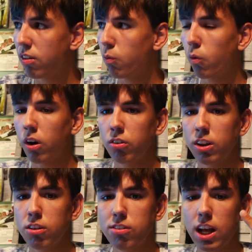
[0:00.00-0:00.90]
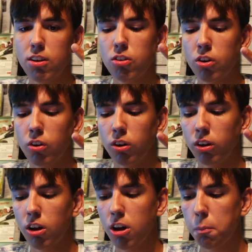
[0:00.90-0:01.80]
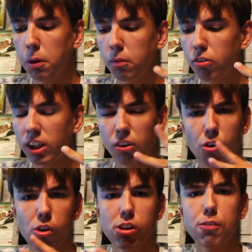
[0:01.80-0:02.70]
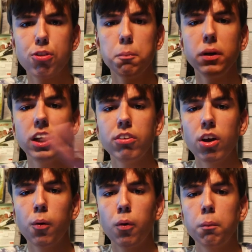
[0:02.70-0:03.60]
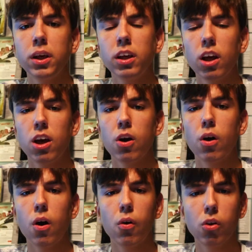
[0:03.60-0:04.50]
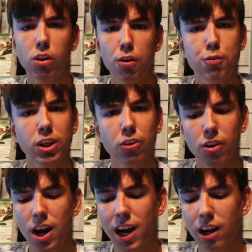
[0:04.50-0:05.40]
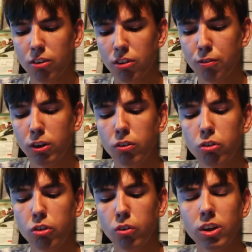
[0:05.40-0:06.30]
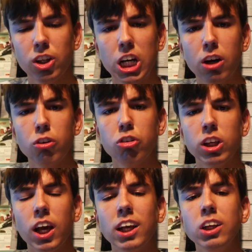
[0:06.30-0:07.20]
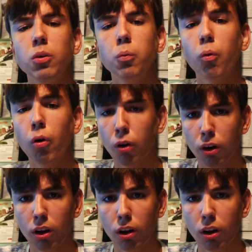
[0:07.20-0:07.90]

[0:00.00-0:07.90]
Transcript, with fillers: What is it? The Sentinel, B B C. All of the media will be all over your ass if you sued a charity and you won.